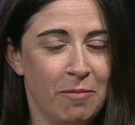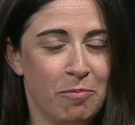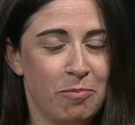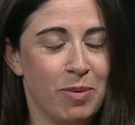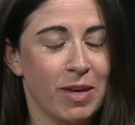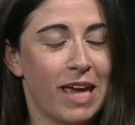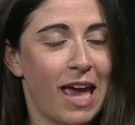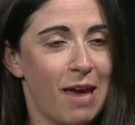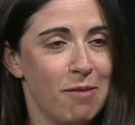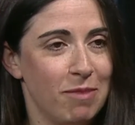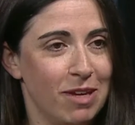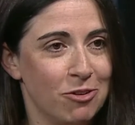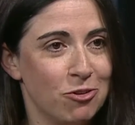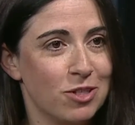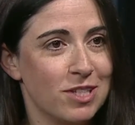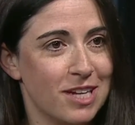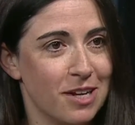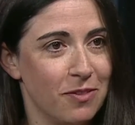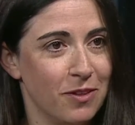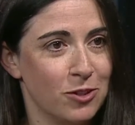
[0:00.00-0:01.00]
became
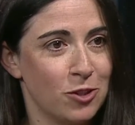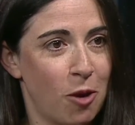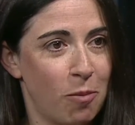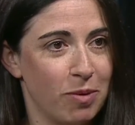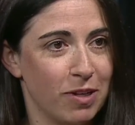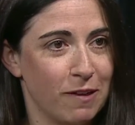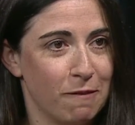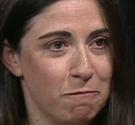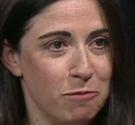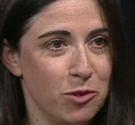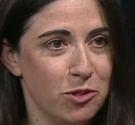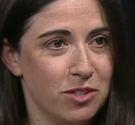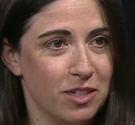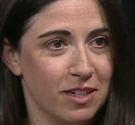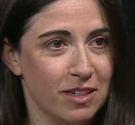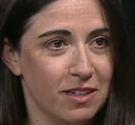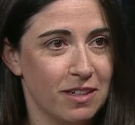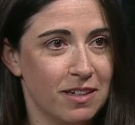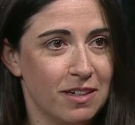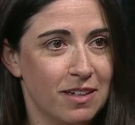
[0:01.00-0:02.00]
interested in the topic of
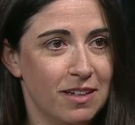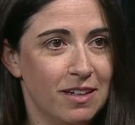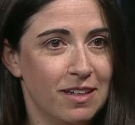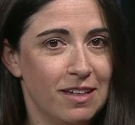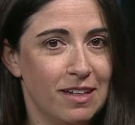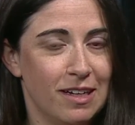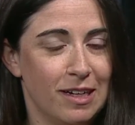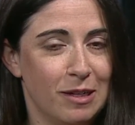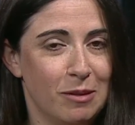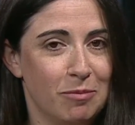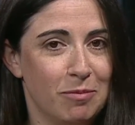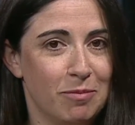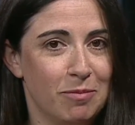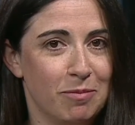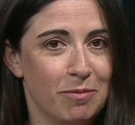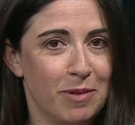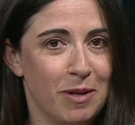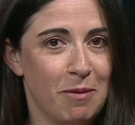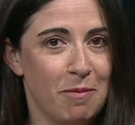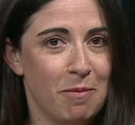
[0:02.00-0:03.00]
music,
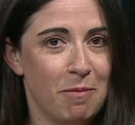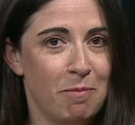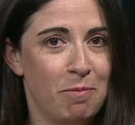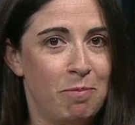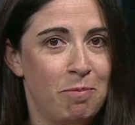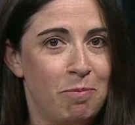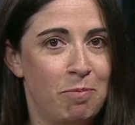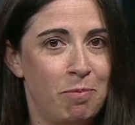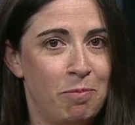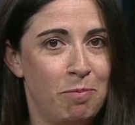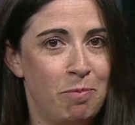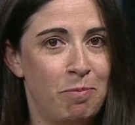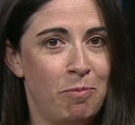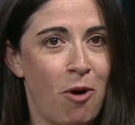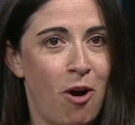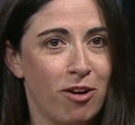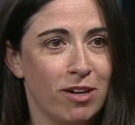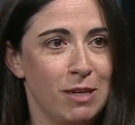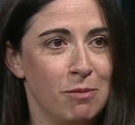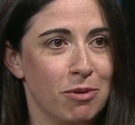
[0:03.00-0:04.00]

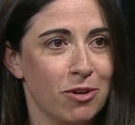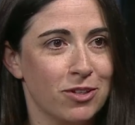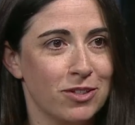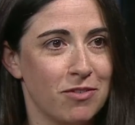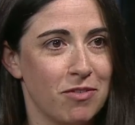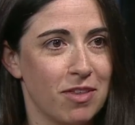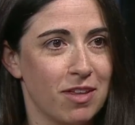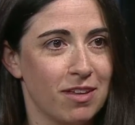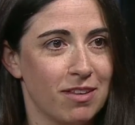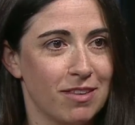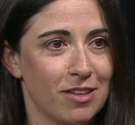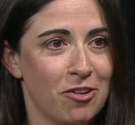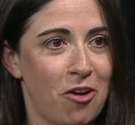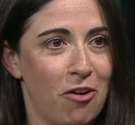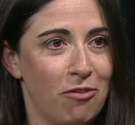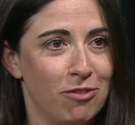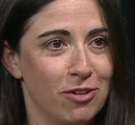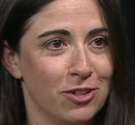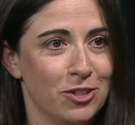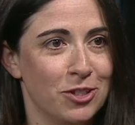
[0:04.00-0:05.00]
partly because of the
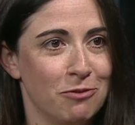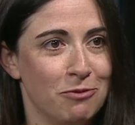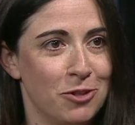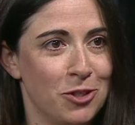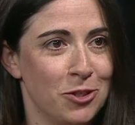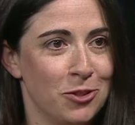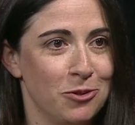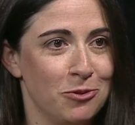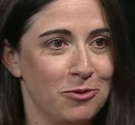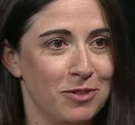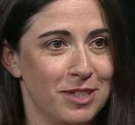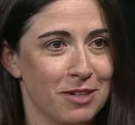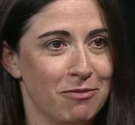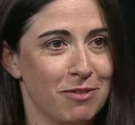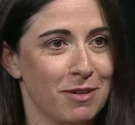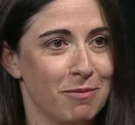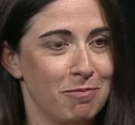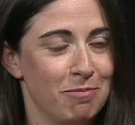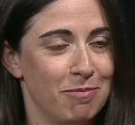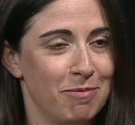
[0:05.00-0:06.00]
confluence of 2
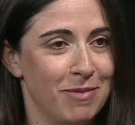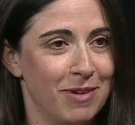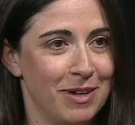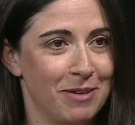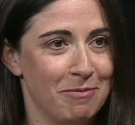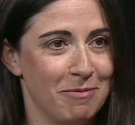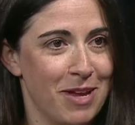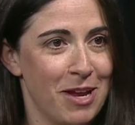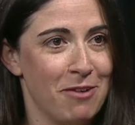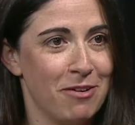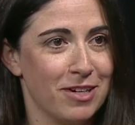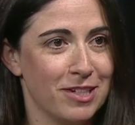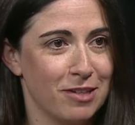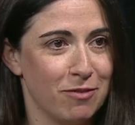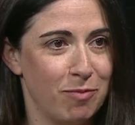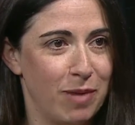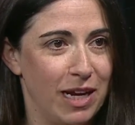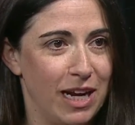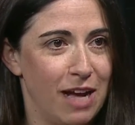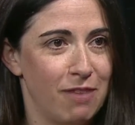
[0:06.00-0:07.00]
different areas of
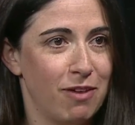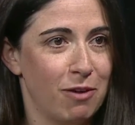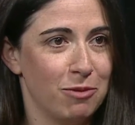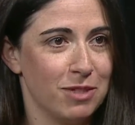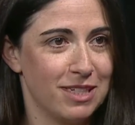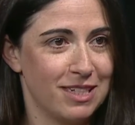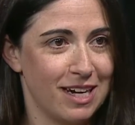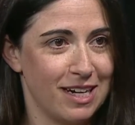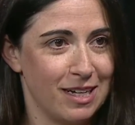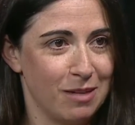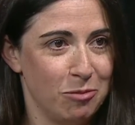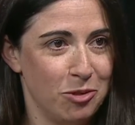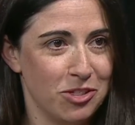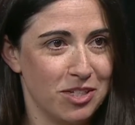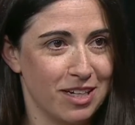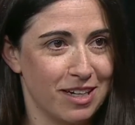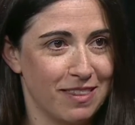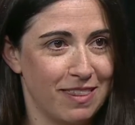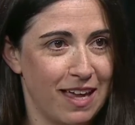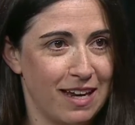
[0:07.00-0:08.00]
my life. I was studying
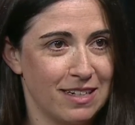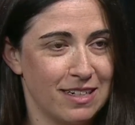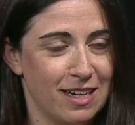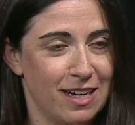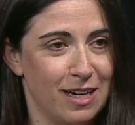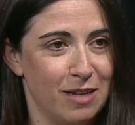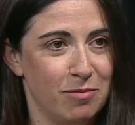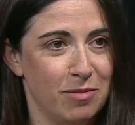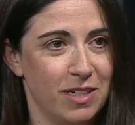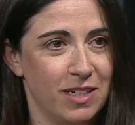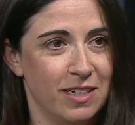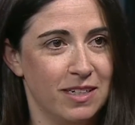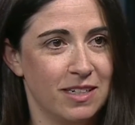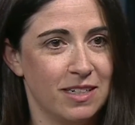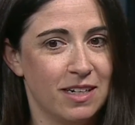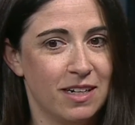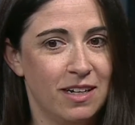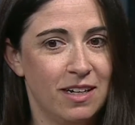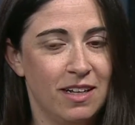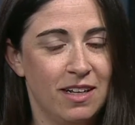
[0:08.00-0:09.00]
music at that time and
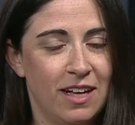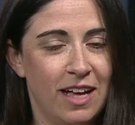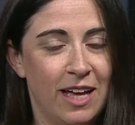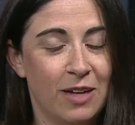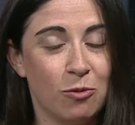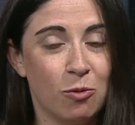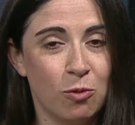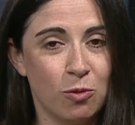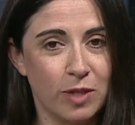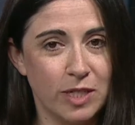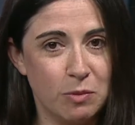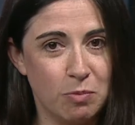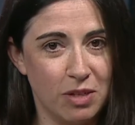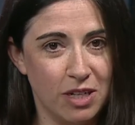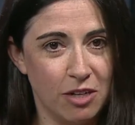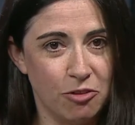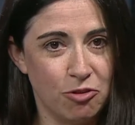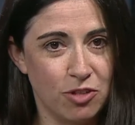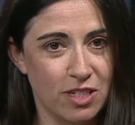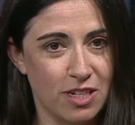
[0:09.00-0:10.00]
had always been
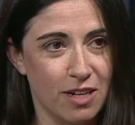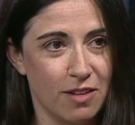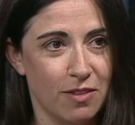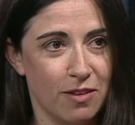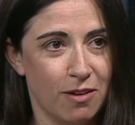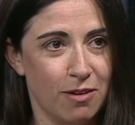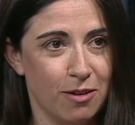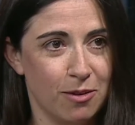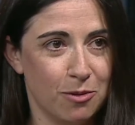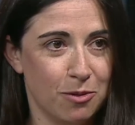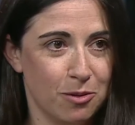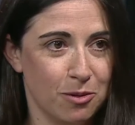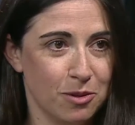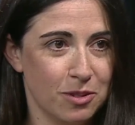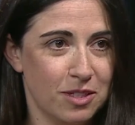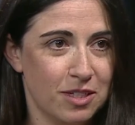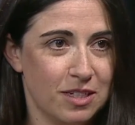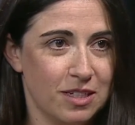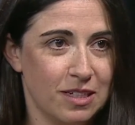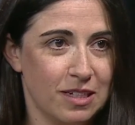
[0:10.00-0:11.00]
interested in the
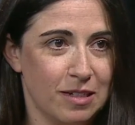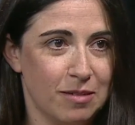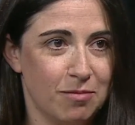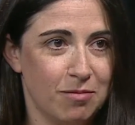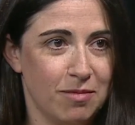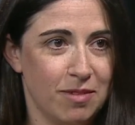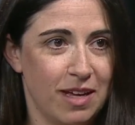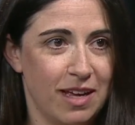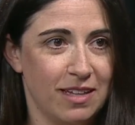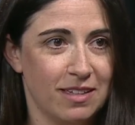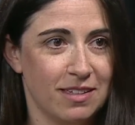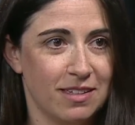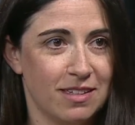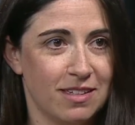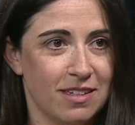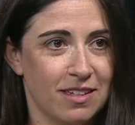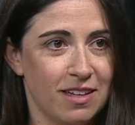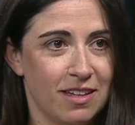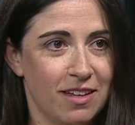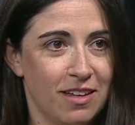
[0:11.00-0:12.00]
Holocaust
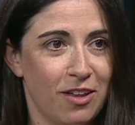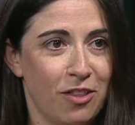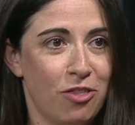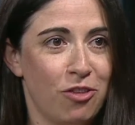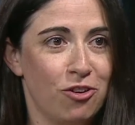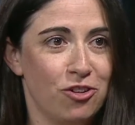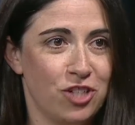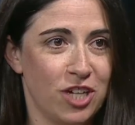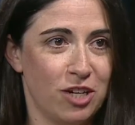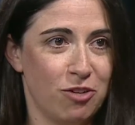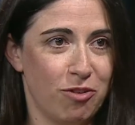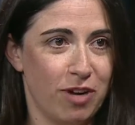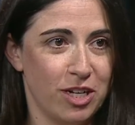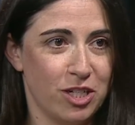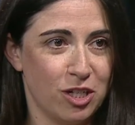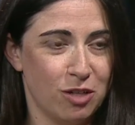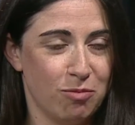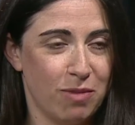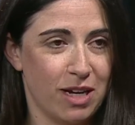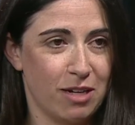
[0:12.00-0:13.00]
as a 3rd
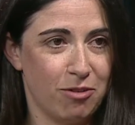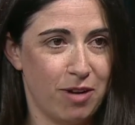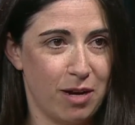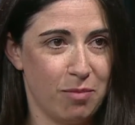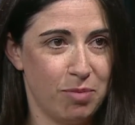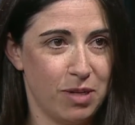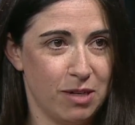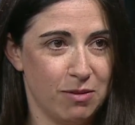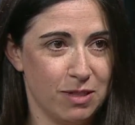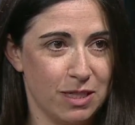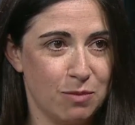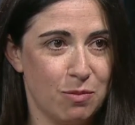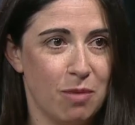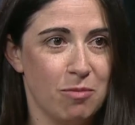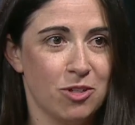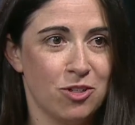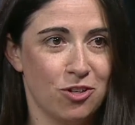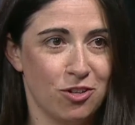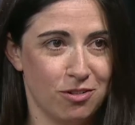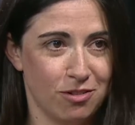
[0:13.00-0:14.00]
generation. My
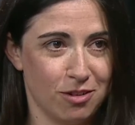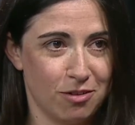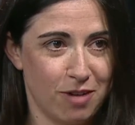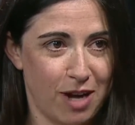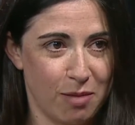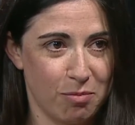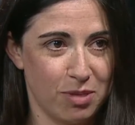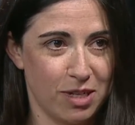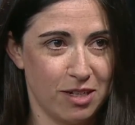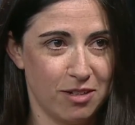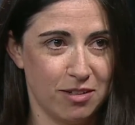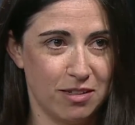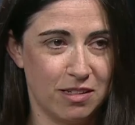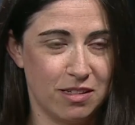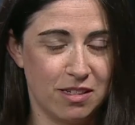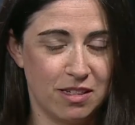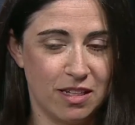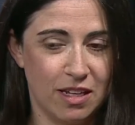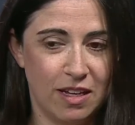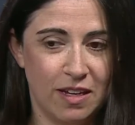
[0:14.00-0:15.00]
maternal
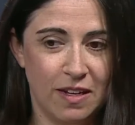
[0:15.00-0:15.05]
grandparents